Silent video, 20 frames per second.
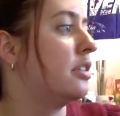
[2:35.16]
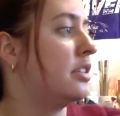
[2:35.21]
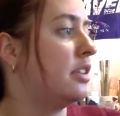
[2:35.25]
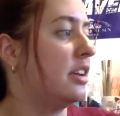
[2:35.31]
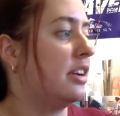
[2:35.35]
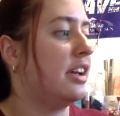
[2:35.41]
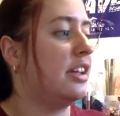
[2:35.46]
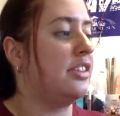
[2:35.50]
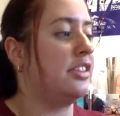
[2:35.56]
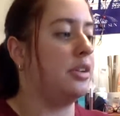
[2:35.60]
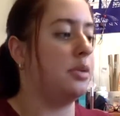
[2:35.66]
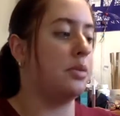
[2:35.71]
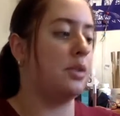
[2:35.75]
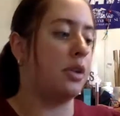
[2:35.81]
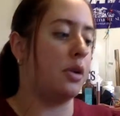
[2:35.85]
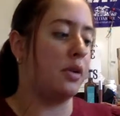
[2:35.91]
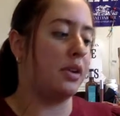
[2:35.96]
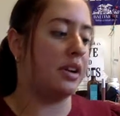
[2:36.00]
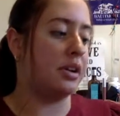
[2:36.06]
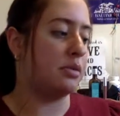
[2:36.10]
like I said,
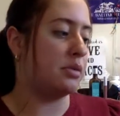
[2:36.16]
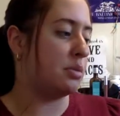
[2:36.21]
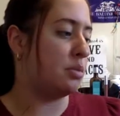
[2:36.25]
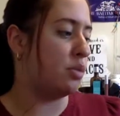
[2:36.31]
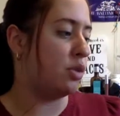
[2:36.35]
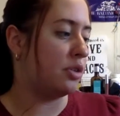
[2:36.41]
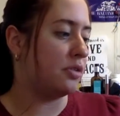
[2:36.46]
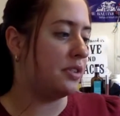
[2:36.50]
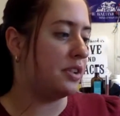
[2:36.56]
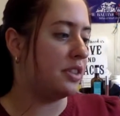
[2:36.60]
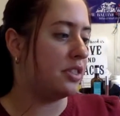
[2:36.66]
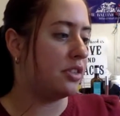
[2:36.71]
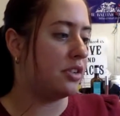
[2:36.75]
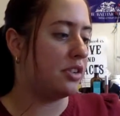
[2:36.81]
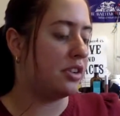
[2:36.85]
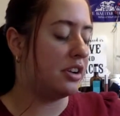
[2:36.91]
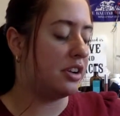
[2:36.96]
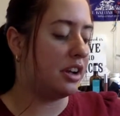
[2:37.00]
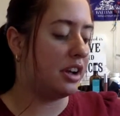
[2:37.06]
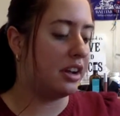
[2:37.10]
we're going in with Morphe
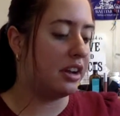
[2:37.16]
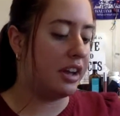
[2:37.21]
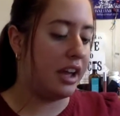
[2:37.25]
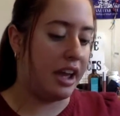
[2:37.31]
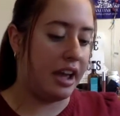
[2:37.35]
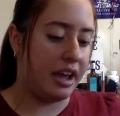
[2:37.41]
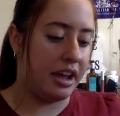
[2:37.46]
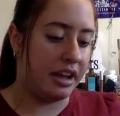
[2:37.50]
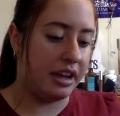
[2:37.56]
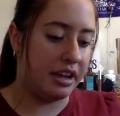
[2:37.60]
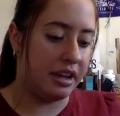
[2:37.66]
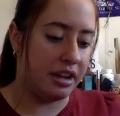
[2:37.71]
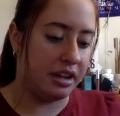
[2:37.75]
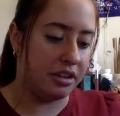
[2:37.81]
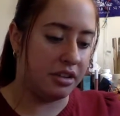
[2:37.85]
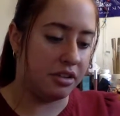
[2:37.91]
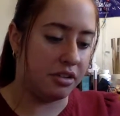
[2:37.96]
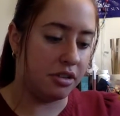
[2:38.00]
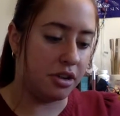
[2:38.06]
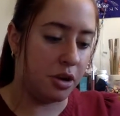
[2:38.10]
39A,
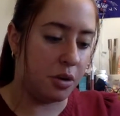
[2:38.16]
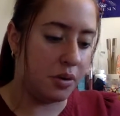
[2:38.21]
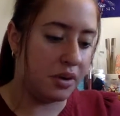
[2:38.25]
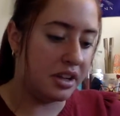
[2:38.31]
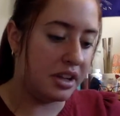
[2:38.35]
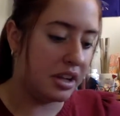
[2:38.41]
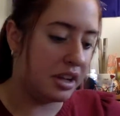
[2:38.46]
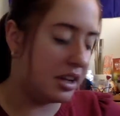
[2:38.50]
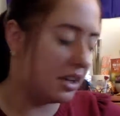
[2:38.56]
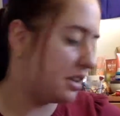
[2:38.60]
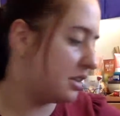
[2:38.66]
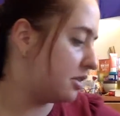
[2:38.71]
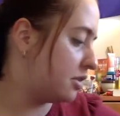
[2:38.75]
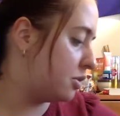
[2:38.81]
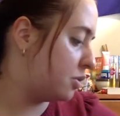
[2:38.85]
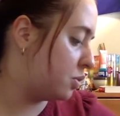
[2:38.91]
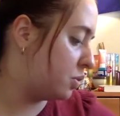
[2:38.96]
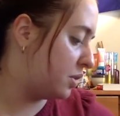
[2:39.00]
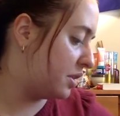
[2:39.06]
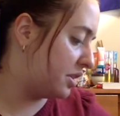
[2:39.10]
and they're going in
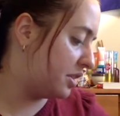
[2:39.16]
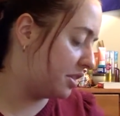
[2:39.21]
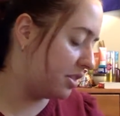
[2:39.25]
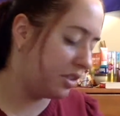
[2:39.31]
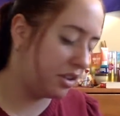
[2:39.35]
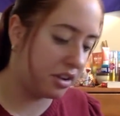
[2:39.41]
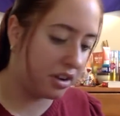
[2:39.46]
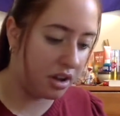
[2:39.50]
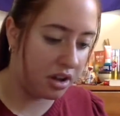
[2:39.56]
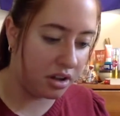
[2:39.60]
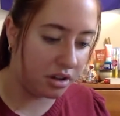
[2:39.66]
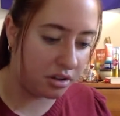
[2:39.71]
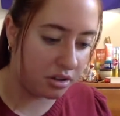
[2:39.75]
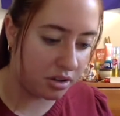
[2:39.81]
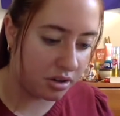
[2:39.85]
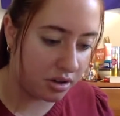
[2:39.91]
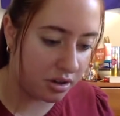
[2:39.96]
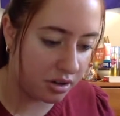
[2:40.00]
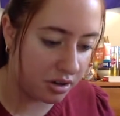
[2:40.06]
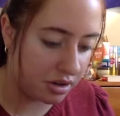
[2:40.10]
with the
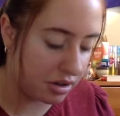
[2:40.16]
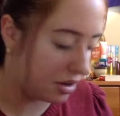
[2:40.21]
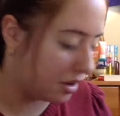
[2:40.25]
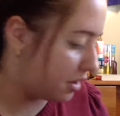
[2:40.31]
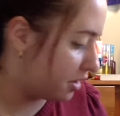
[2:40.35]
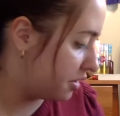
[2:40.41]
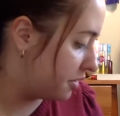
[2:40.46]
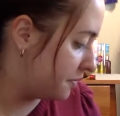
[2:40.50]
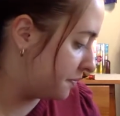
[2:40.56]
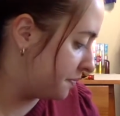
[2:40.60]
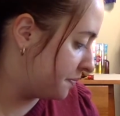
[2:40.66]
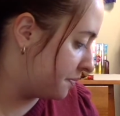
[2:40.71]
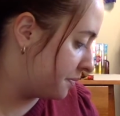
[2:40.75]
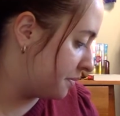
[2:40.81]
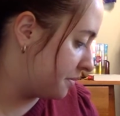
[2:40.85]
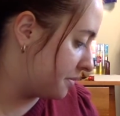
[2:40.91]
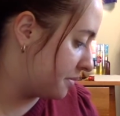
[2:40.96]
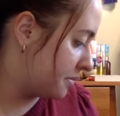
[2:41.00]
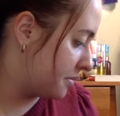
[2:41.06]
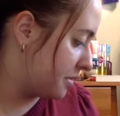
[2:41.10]
color
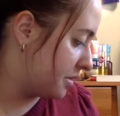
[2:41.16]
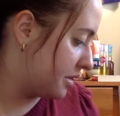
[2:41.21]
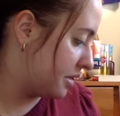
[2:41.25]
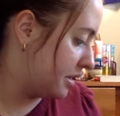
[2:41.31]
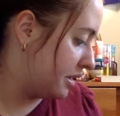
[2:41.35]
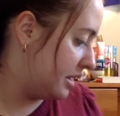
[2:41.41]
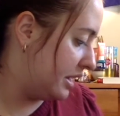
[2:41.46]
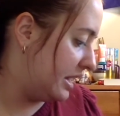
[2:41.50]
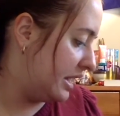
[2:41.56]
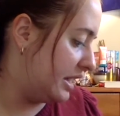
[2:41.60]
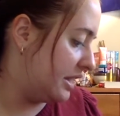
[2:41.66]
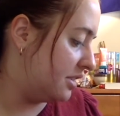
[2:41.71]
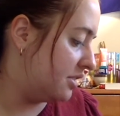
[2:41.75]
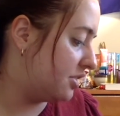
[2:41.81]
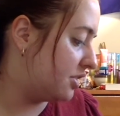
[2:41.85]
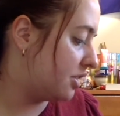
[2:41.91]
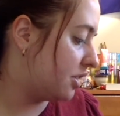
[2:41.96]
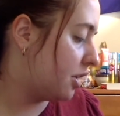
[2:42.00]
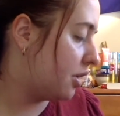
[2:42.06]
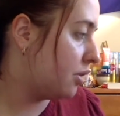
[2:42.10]

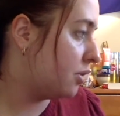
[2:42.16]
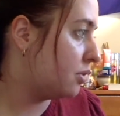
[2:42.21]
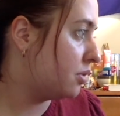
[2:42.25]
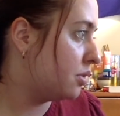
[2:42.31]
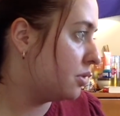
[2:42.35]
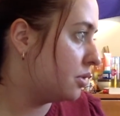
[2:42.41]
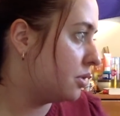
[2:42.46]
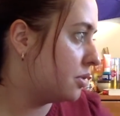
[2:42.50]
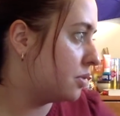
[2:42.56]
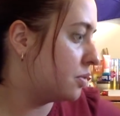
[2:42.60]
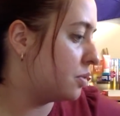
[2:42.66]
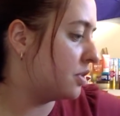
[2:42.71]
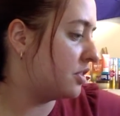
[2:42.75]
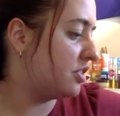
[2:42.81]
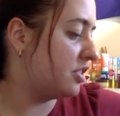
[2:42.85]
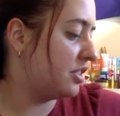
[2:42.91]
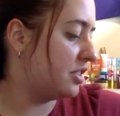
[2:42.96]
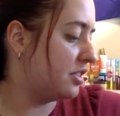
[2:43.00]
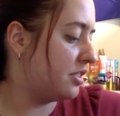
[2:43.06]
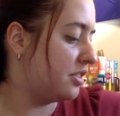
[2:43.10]
Indigo,
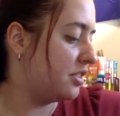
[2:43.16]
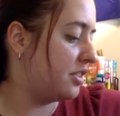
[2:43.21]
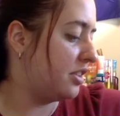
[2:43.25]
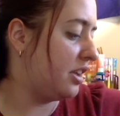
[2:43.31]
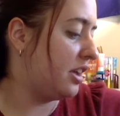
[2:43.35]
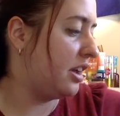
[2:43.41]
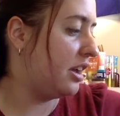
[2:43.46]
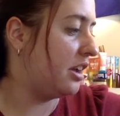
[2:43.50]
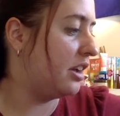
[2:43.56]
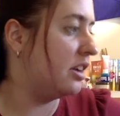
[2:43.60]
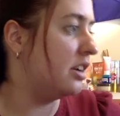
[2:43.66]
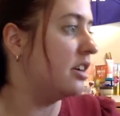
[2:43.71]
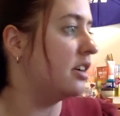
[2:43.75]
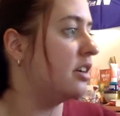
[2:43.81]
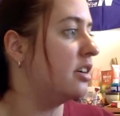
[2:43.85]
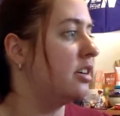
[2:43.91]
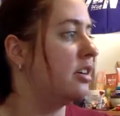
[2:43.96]
which is a,